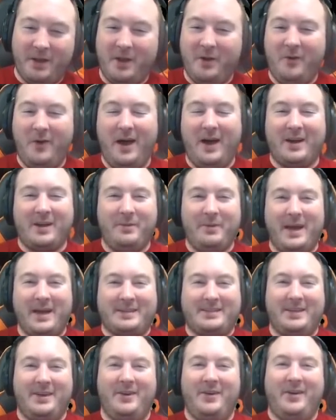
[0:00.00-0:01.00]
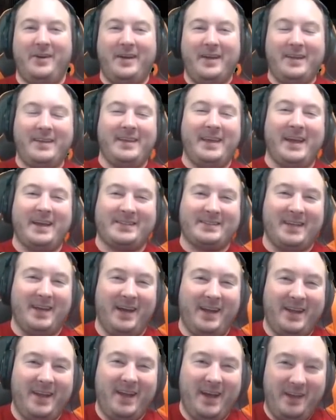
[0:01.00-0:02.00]
and welcome back to yet
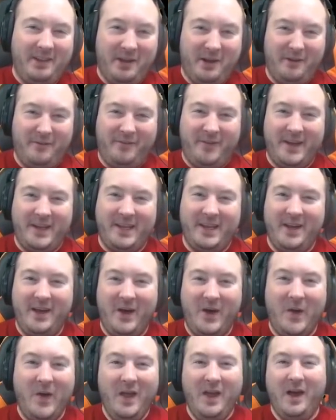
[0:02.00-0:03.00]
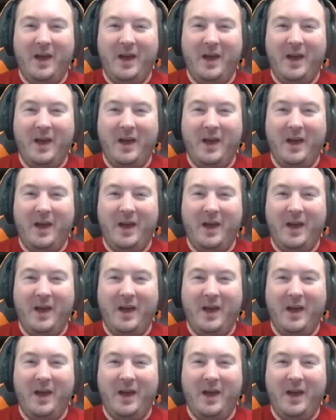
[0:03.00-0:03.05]
another video